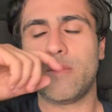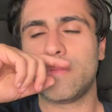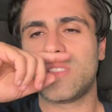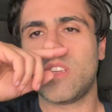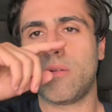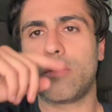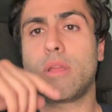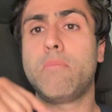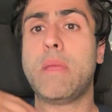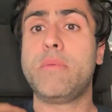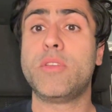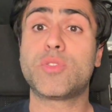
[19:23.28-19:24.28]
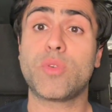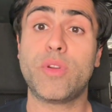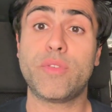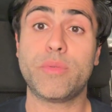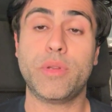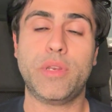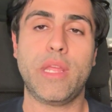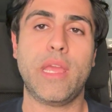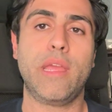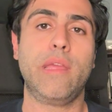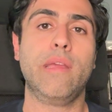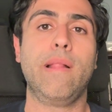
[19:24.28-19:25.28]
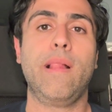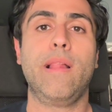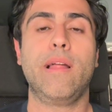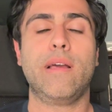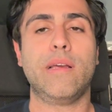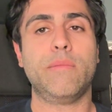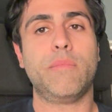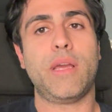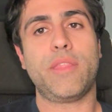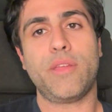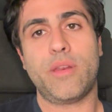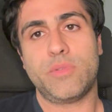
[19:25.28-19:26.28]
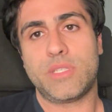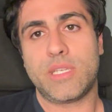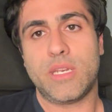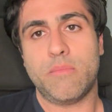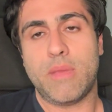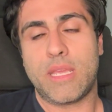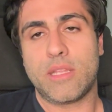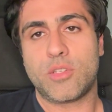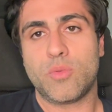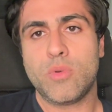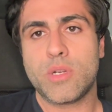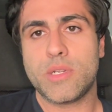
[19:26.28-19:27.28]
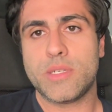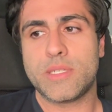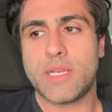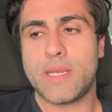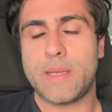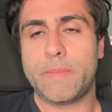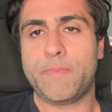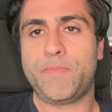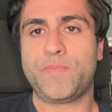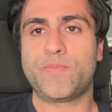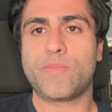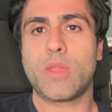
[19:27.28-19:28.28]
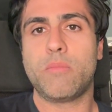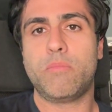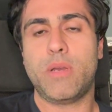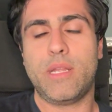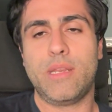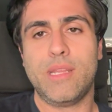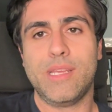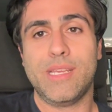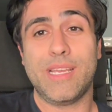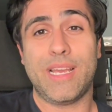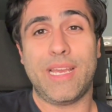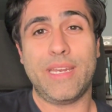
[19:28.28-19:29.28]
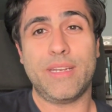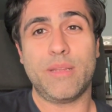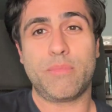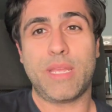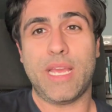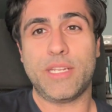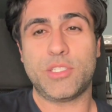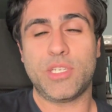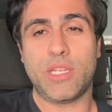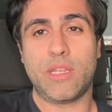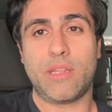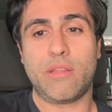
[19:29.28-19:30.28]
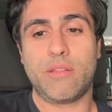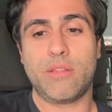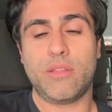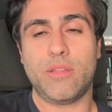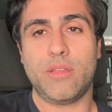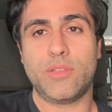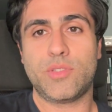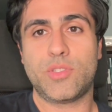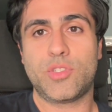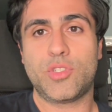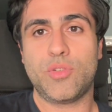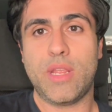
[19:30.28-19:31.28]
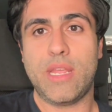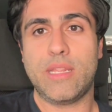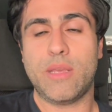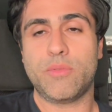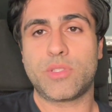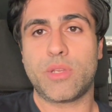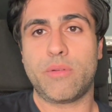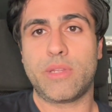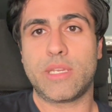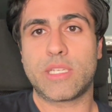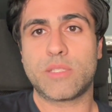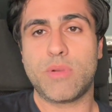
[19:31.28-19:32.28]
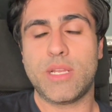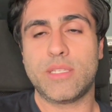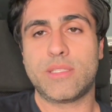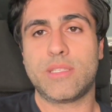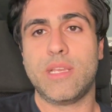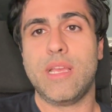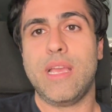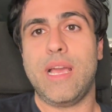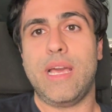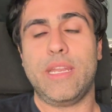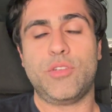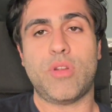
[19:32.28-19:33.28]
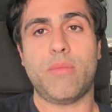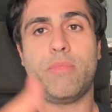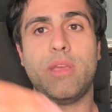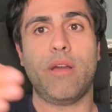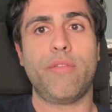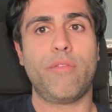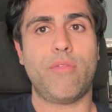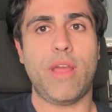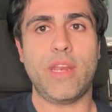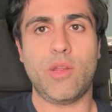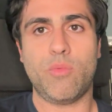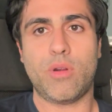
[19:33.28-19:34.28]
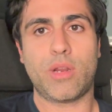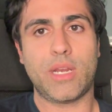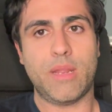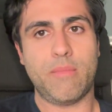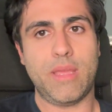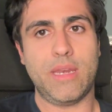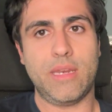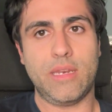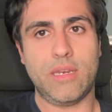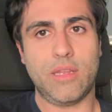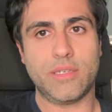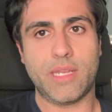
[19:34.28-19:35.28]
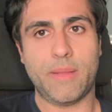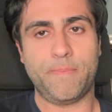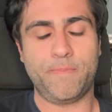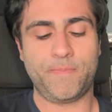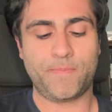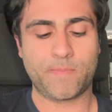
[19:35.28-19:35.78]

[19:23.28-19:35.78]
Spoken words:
so maybe a story from your day. I thought I wasn't going to make it to work on time, but I ended up catching this train that was going express, and it dropped me off right at work, and I made it in on time.